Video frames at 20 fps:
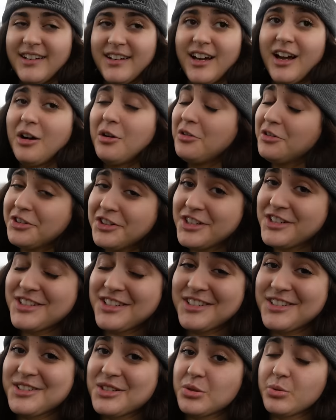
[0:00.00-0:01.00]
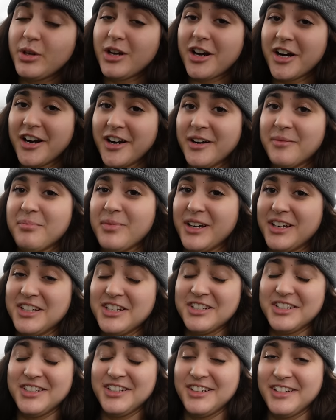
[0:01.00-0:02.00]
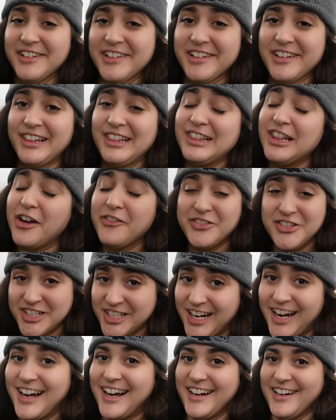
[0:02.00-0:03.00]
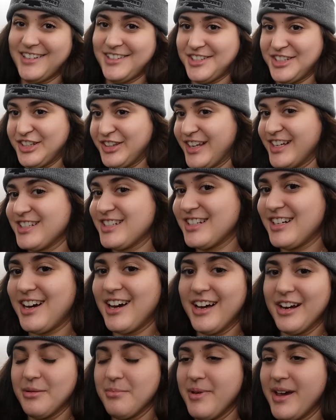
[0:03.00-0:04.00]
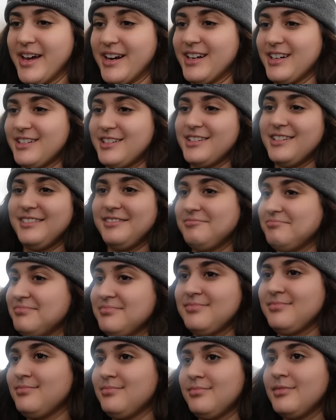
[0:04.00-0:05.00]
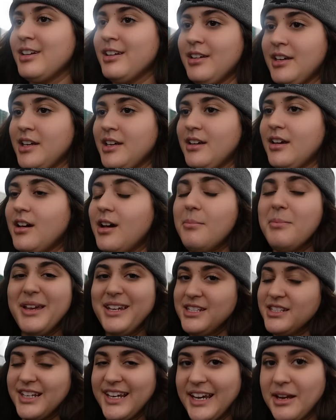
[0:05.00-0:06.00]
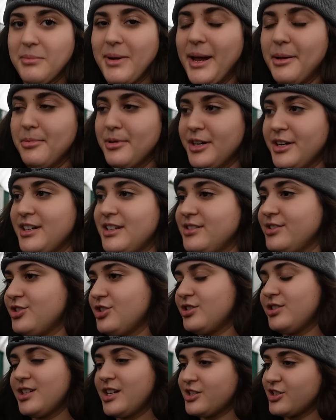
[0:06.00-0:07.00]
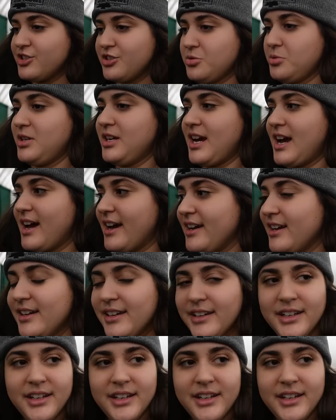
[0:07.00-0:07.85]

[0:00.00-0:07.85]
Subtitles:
Not only is he a sweetheart, but he loves Sky, so that's an automatic amazing in my book. He's just such a sweet guy.